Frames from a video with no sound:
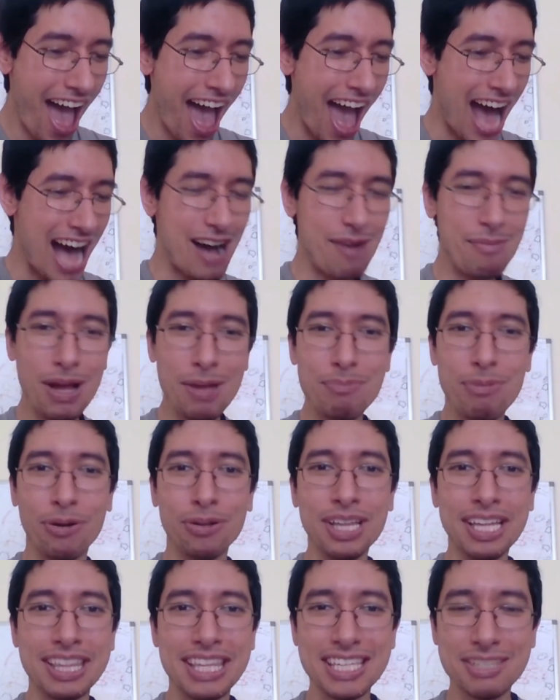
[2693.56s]
How am I
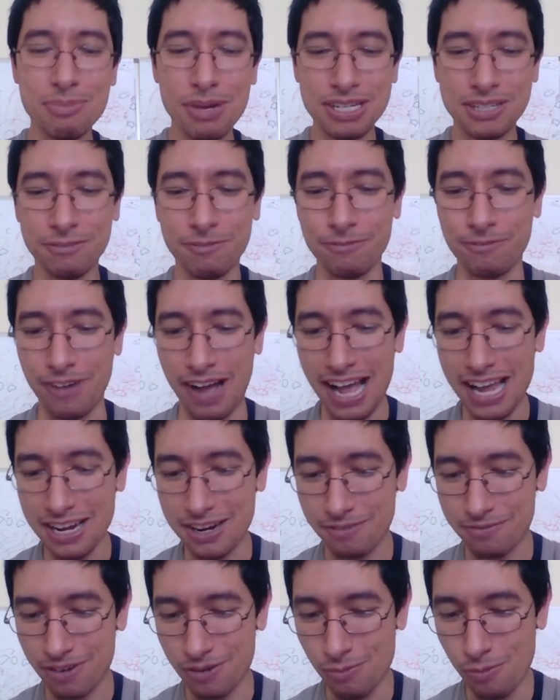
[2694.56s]
pulling this much
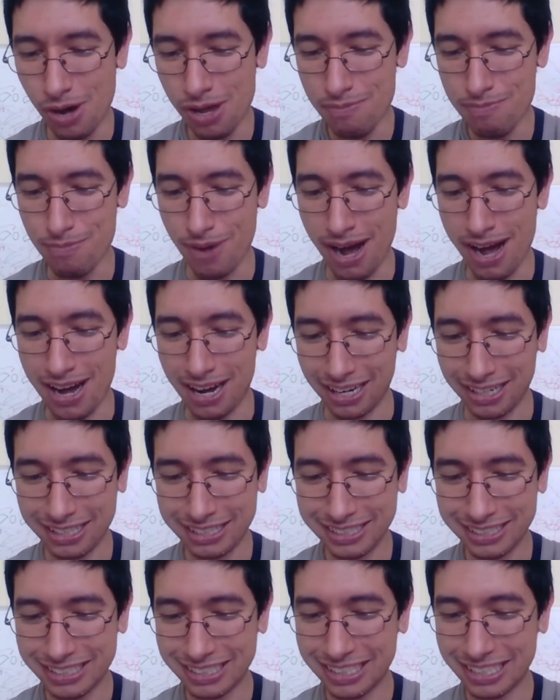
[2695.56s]
fire from one
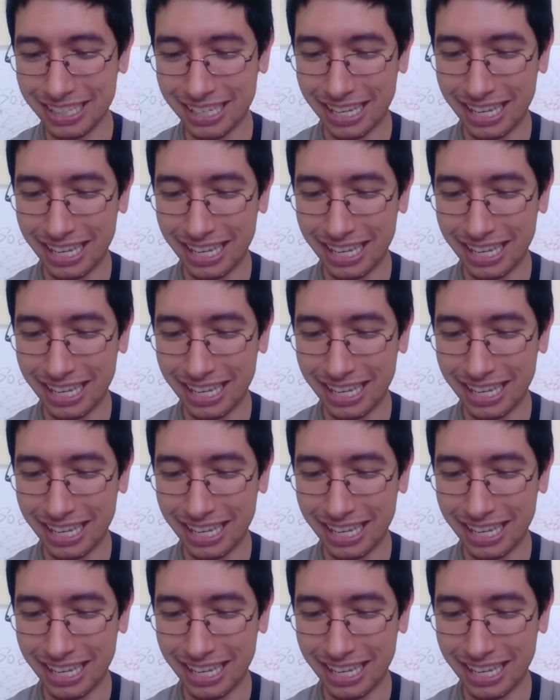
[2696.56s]
box?